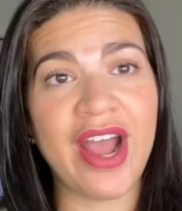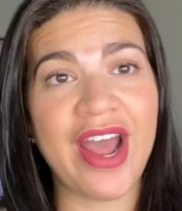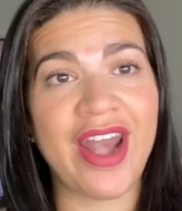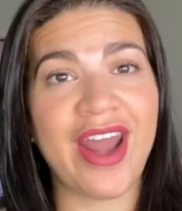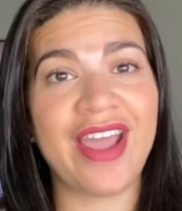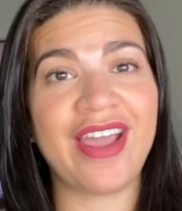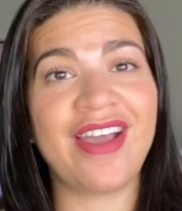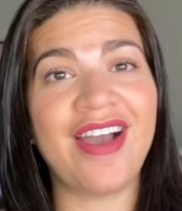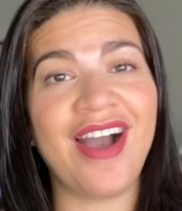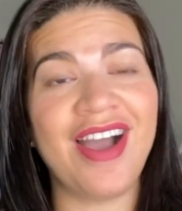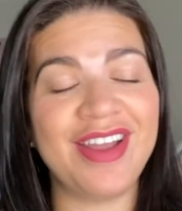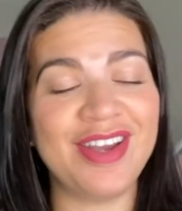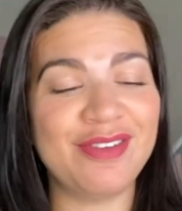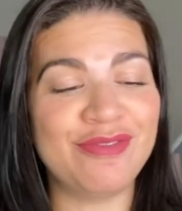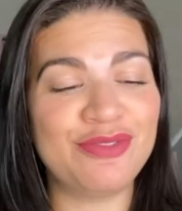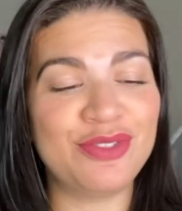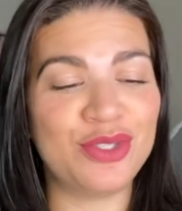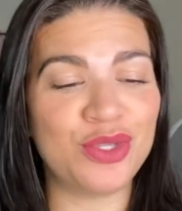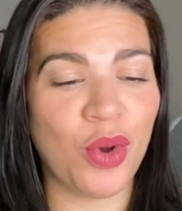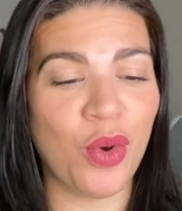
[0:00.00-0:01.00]
and I kind
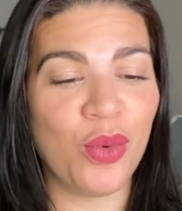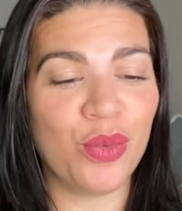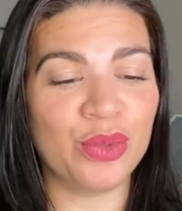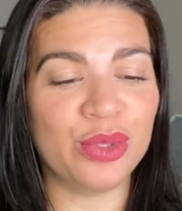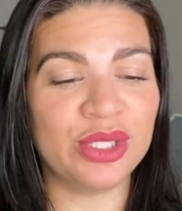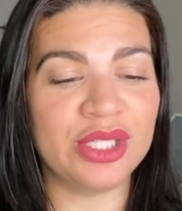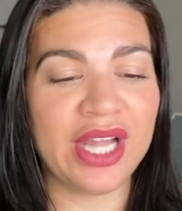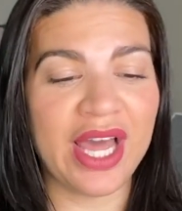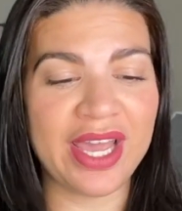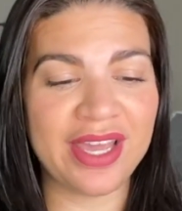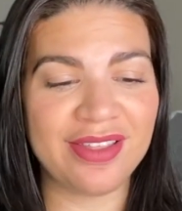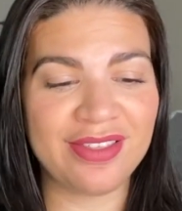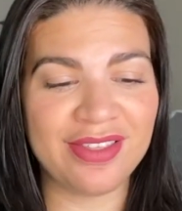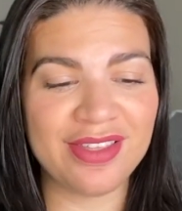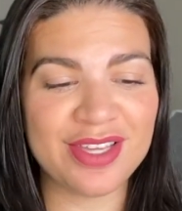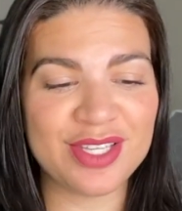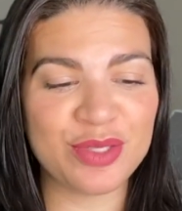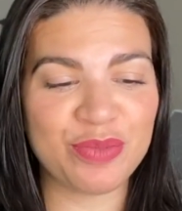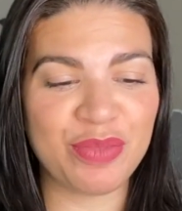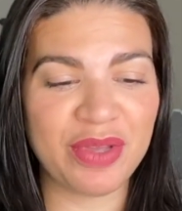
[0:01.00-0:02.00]
of don't like
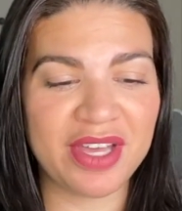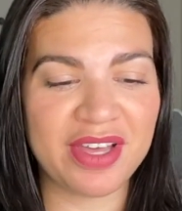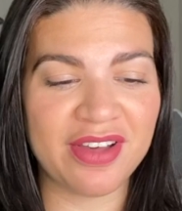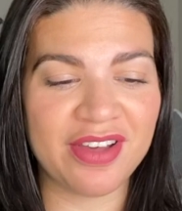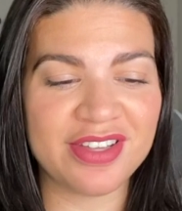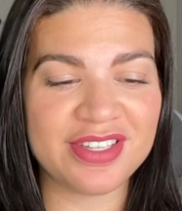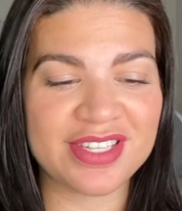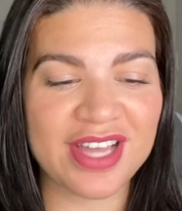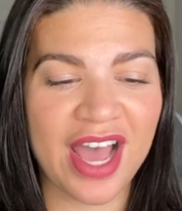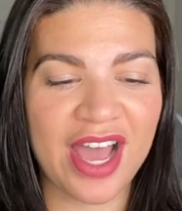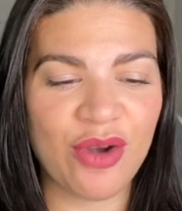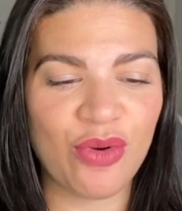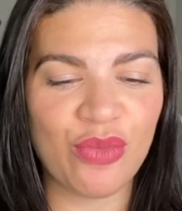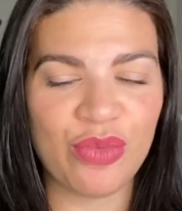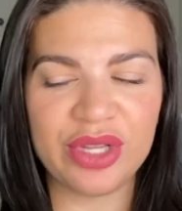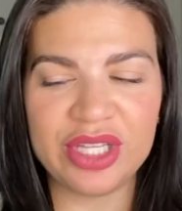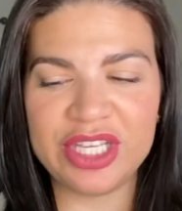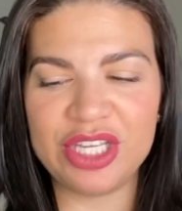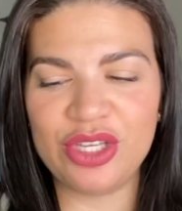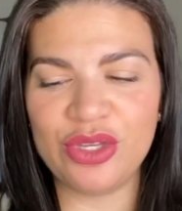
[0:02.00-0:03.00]
this because I don't
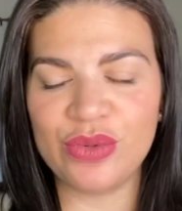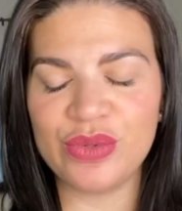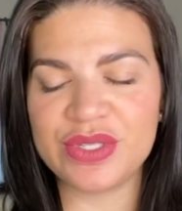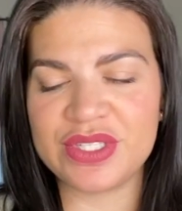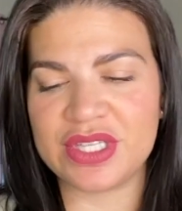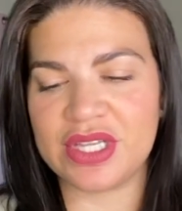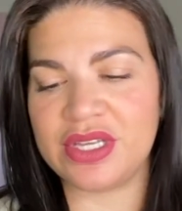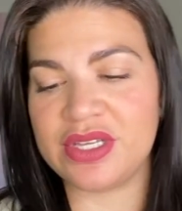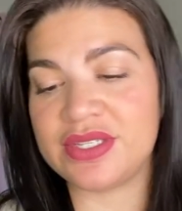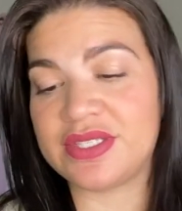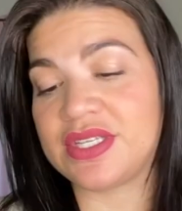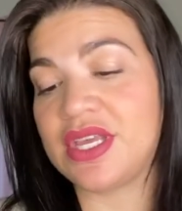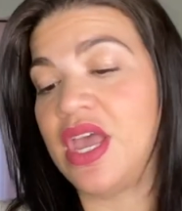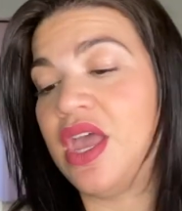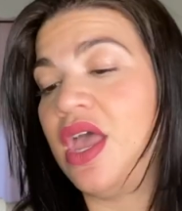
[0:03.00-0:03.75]
really use this.